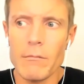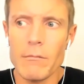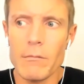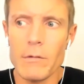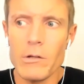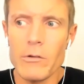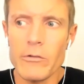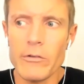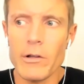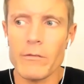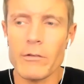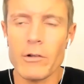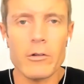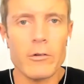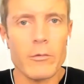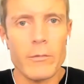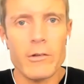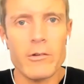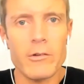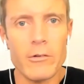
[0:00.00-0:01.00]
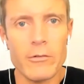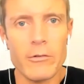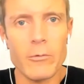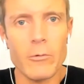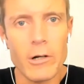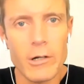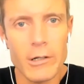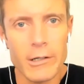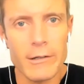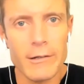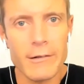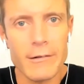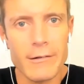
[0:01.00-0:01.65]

you still have to ultimately choose to walk it.